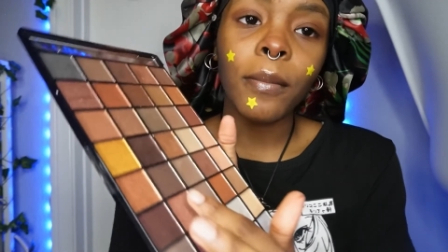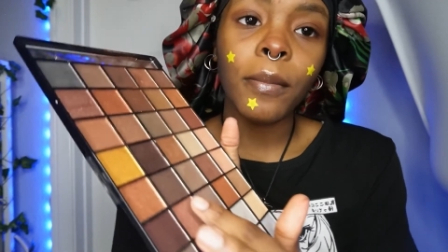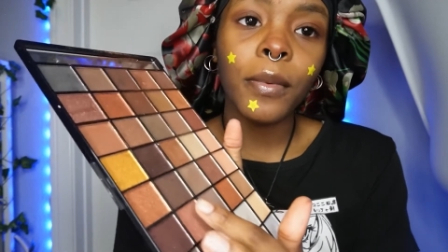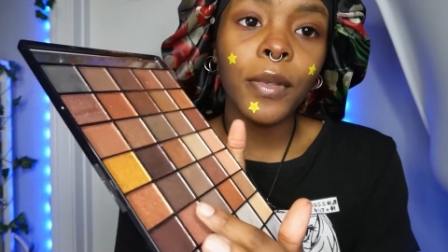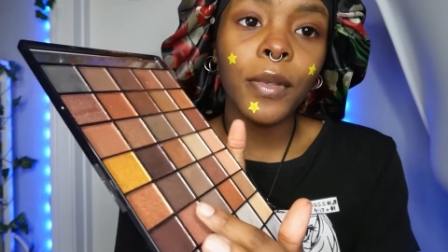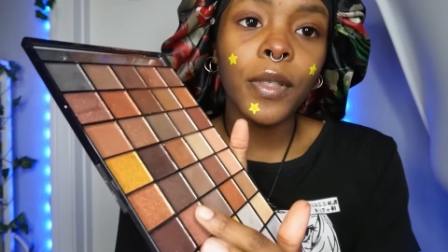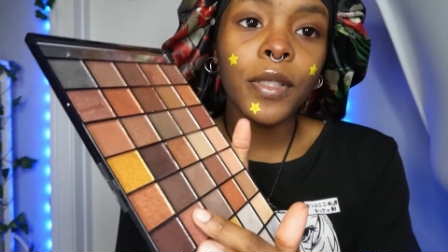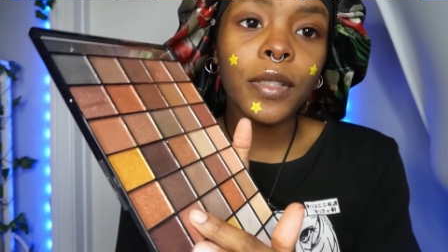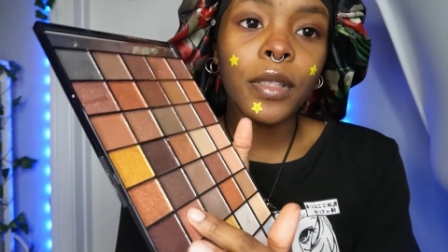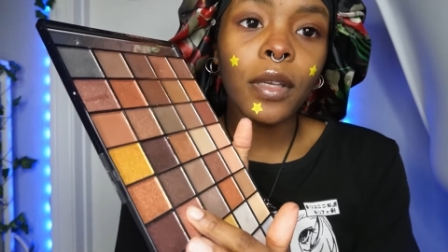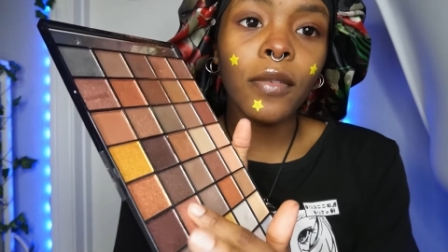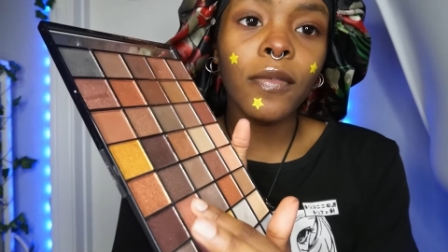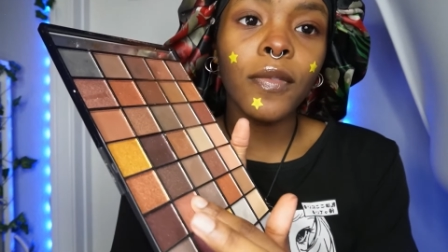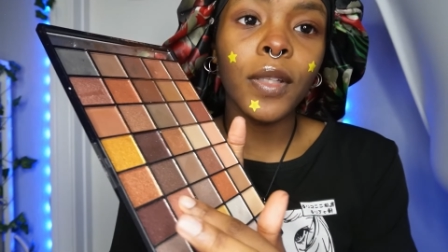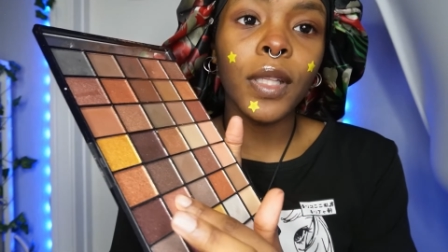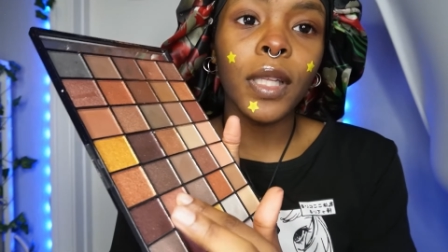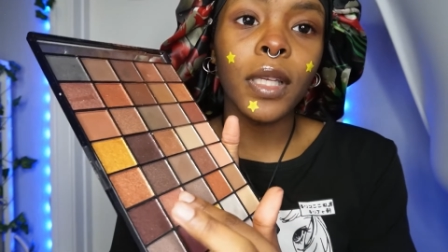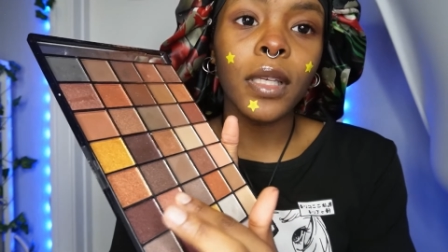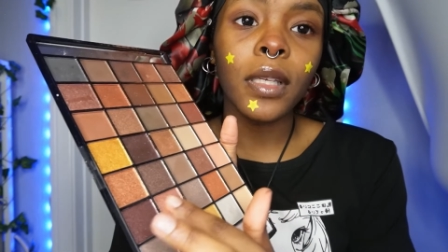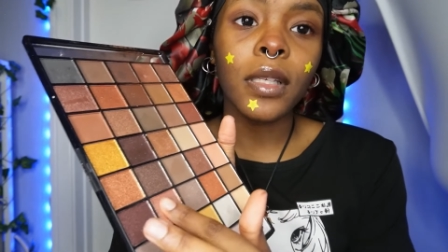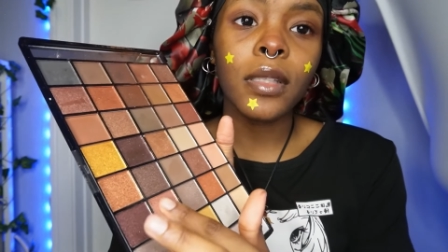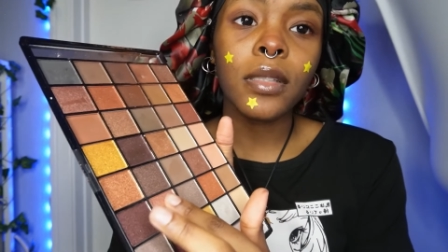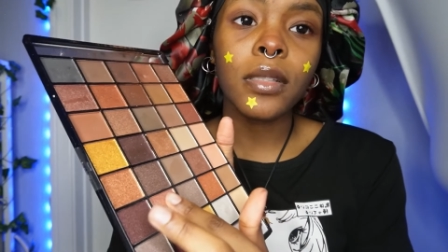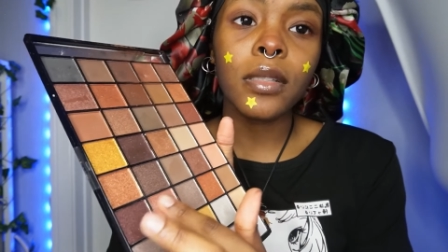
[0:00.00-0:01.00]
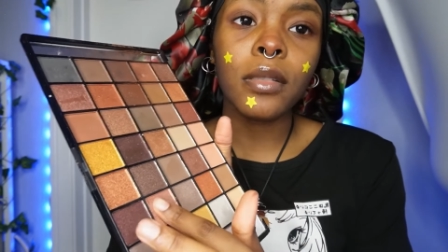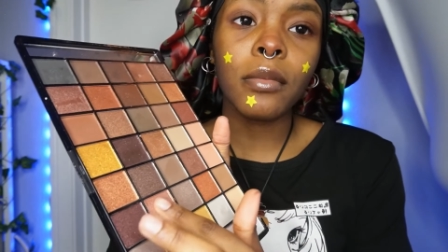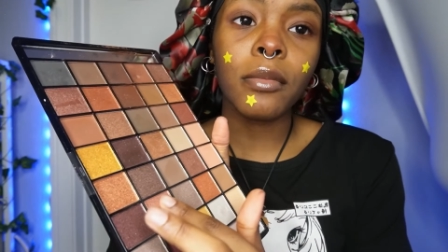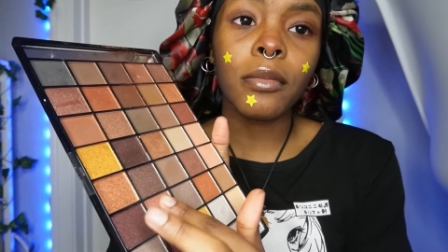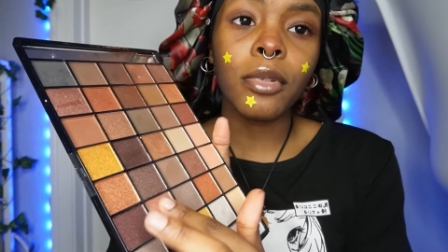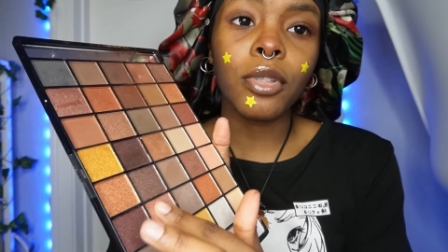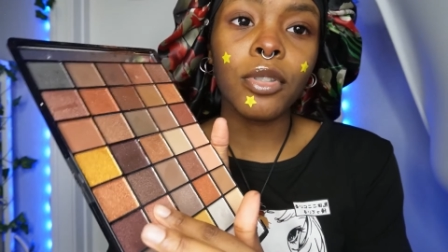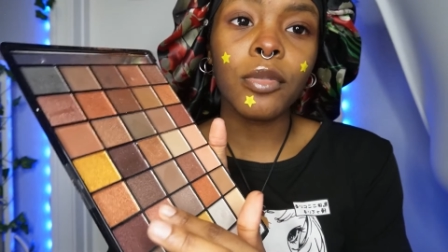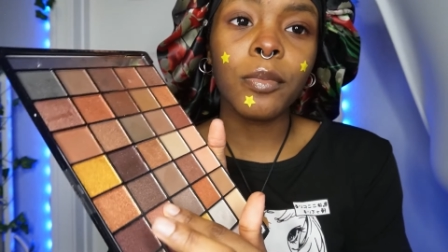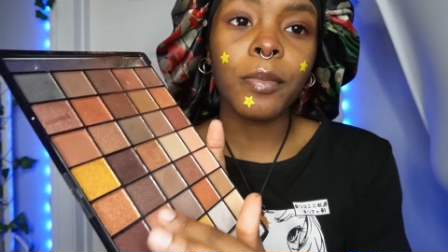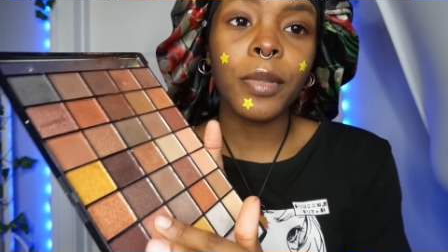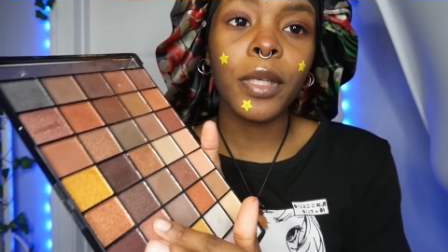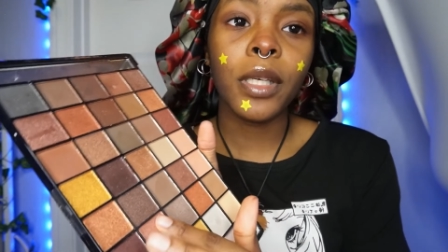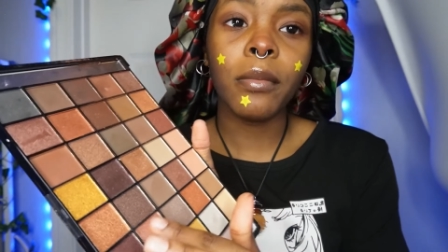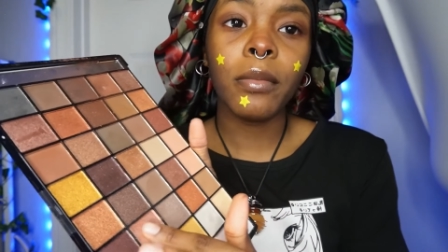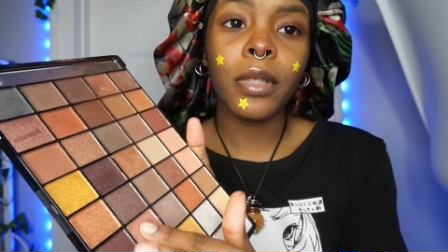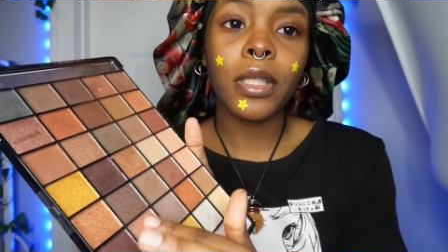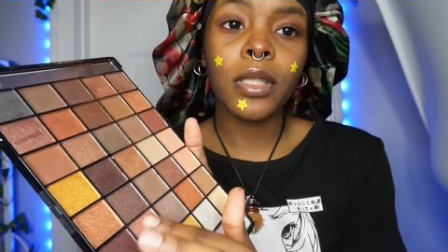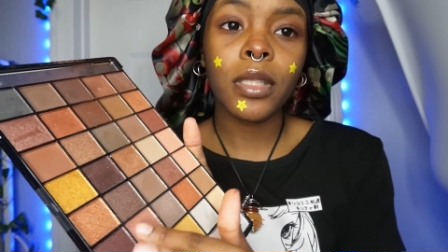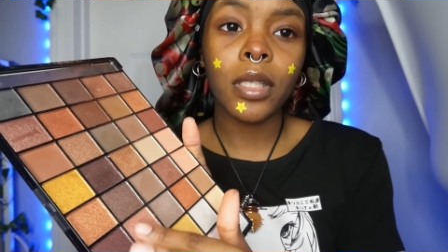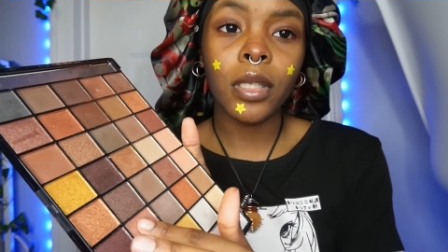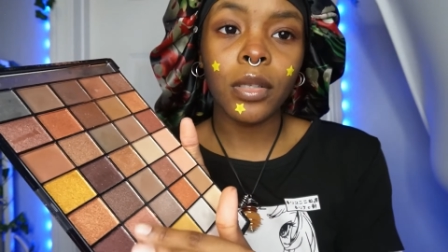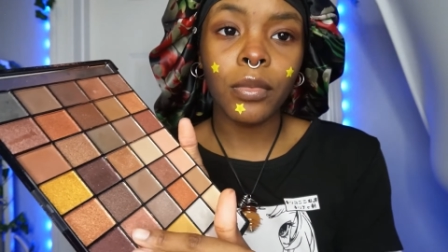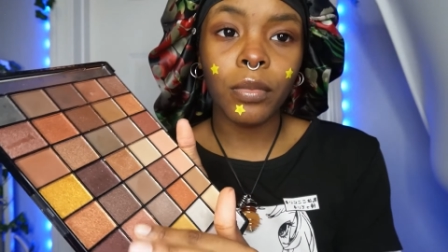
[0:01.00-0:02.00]
because I feel like it's the most
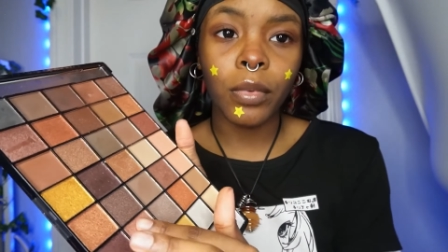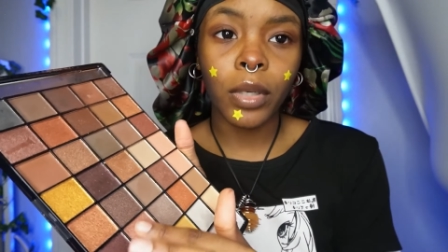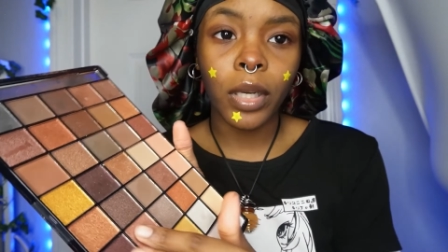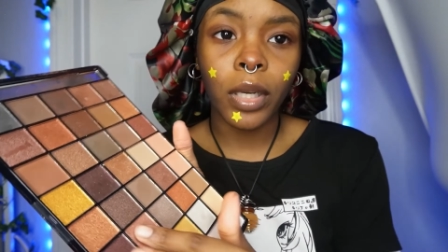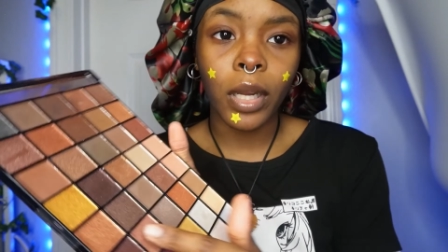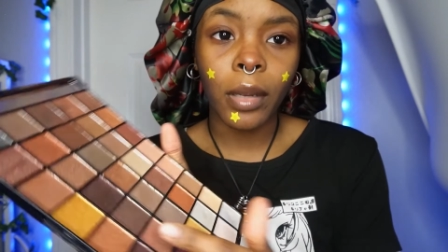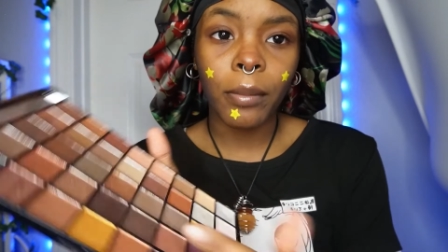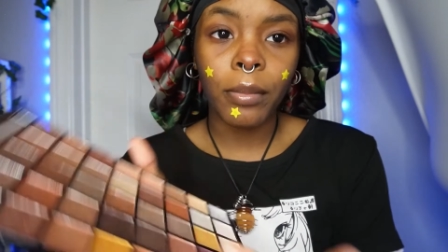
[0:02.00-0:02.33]
pigmented when I